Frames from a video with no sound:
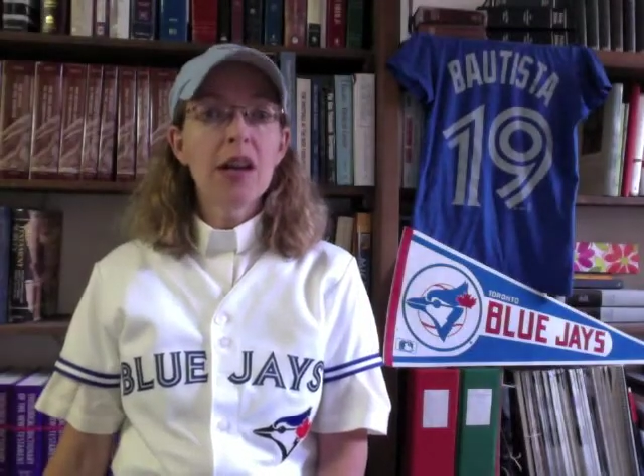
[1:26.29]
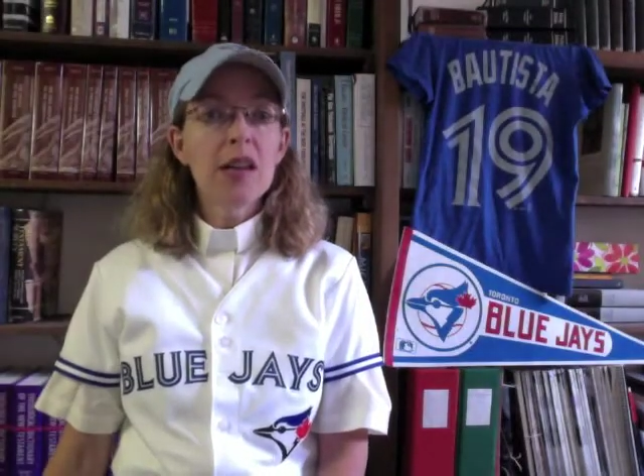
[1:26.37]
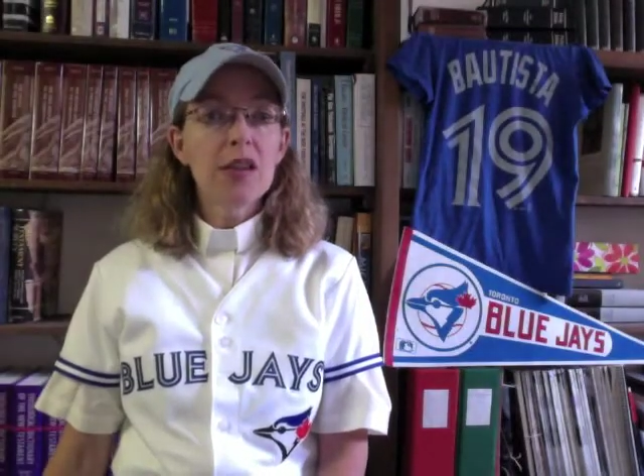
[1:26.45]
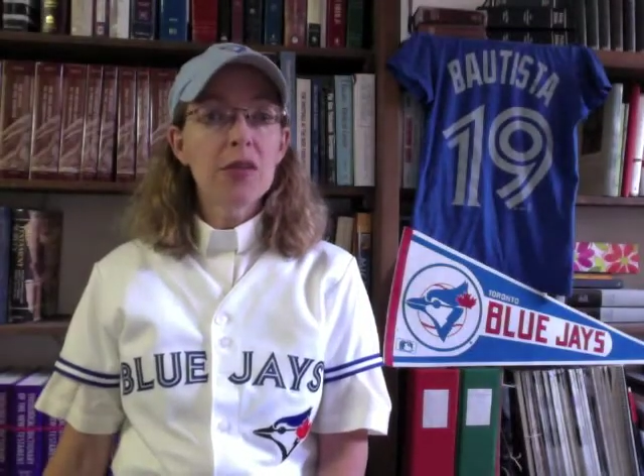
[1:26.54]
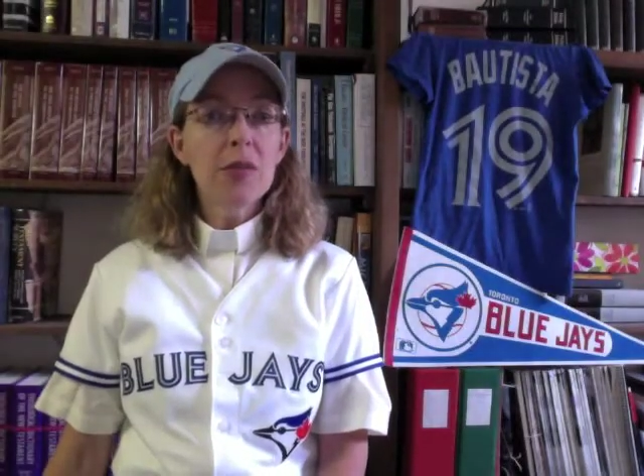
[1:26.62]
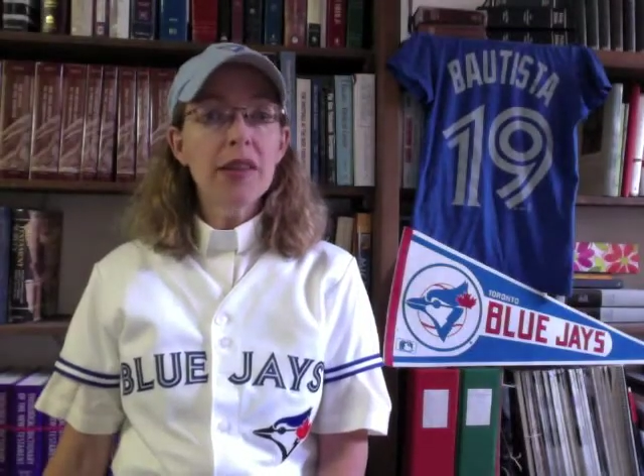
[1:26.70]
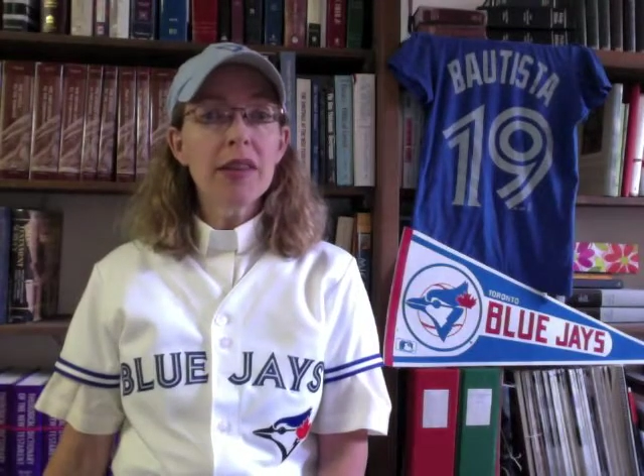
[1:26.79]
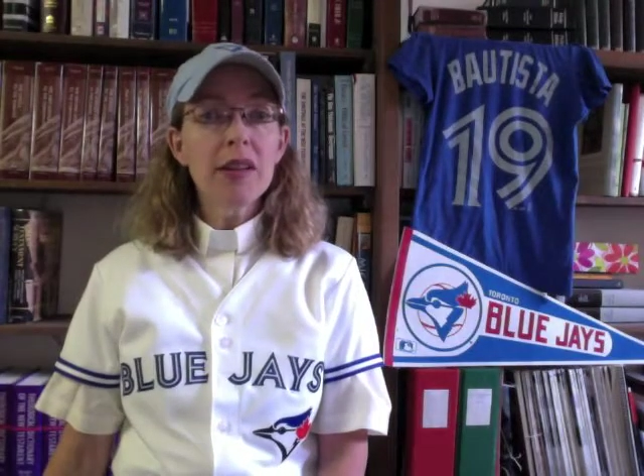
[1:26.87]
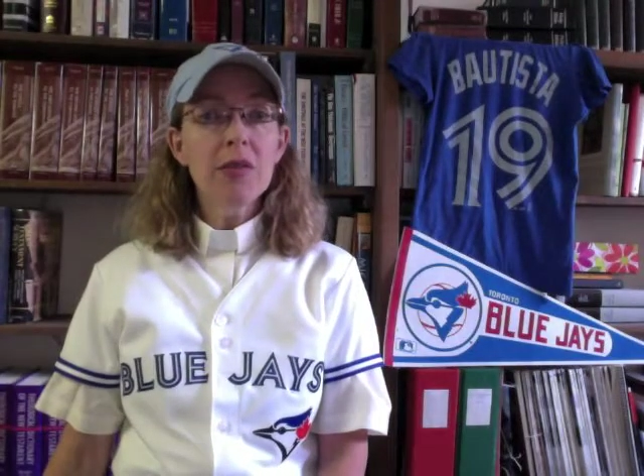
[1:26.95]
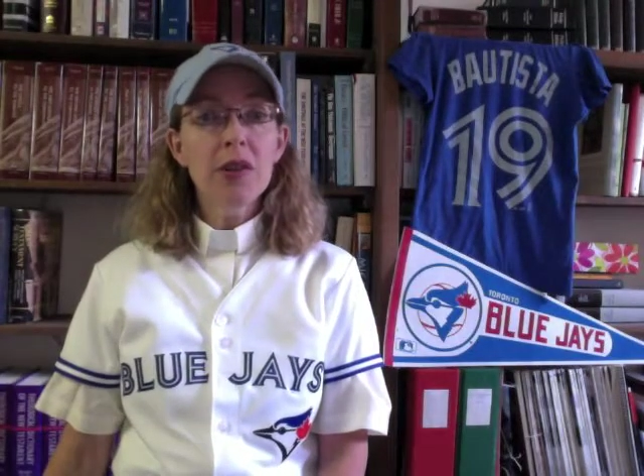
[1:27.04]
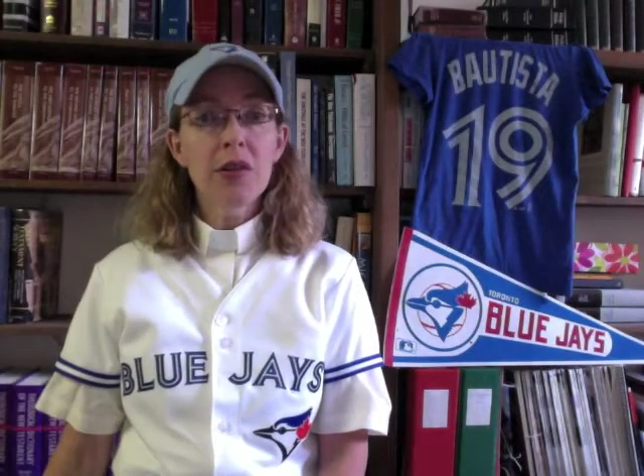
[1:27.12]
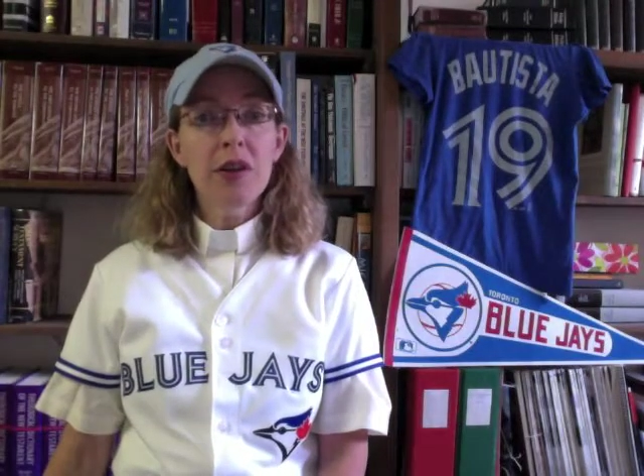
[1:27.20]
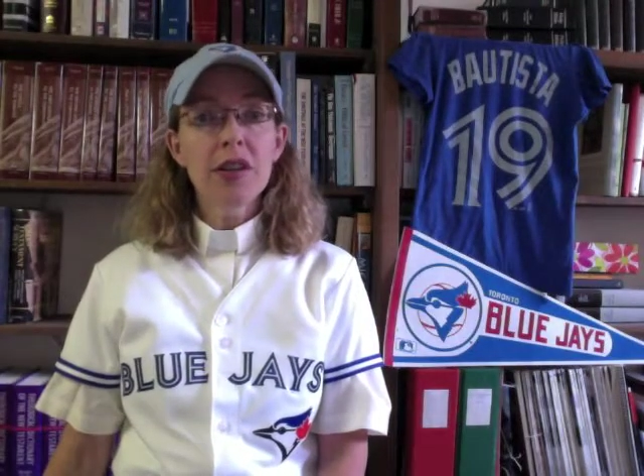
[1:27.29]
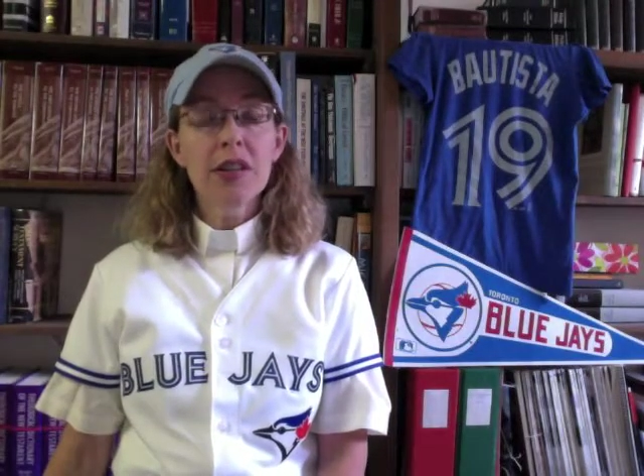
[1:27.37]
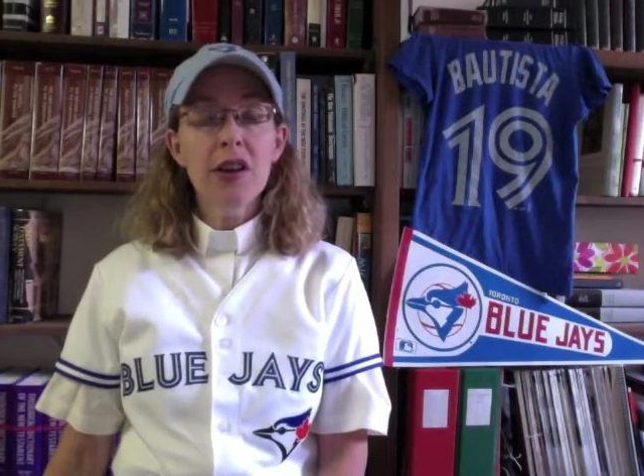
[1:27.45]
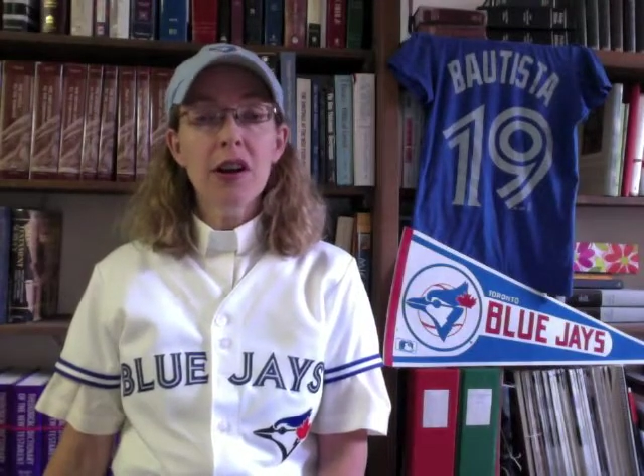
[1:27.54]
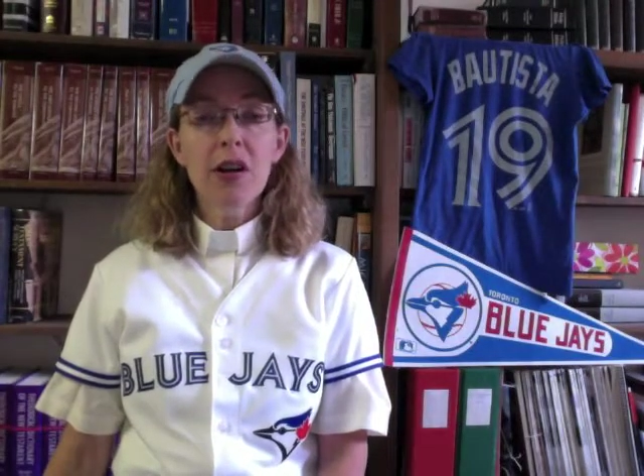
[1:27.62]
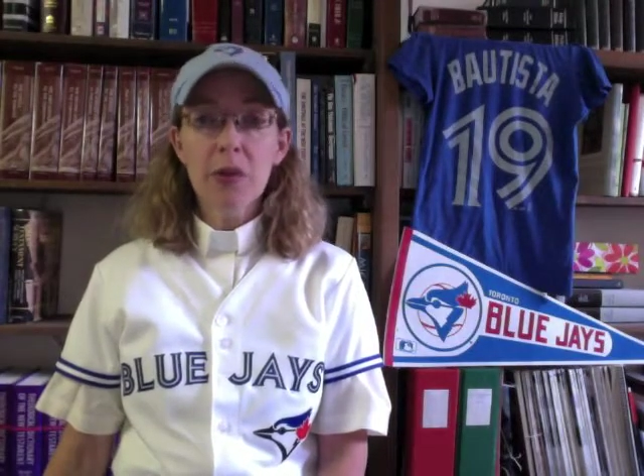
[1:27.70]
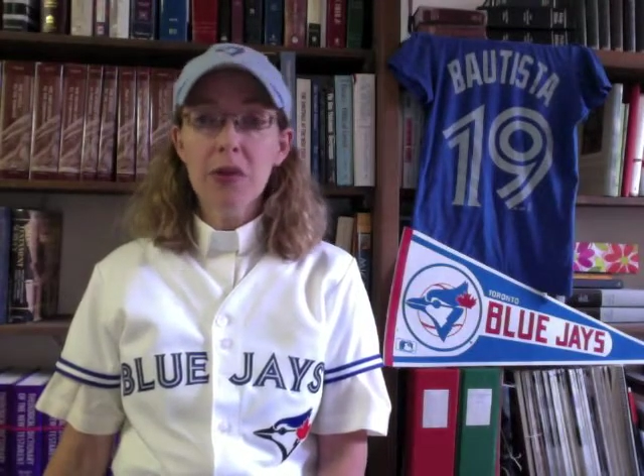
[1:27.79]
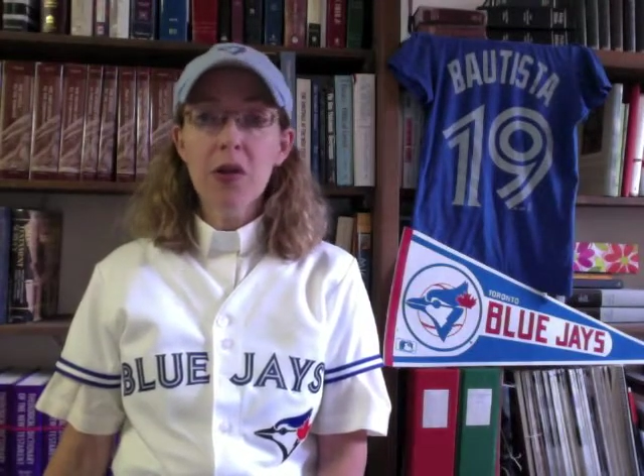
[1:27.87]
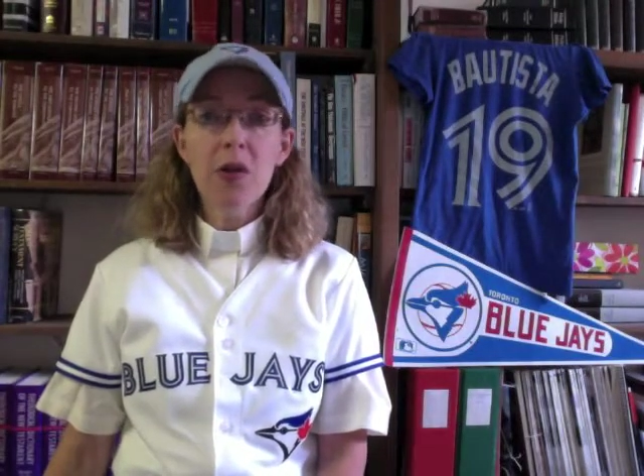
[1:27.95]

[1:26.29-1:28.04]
You might think we're going to talk about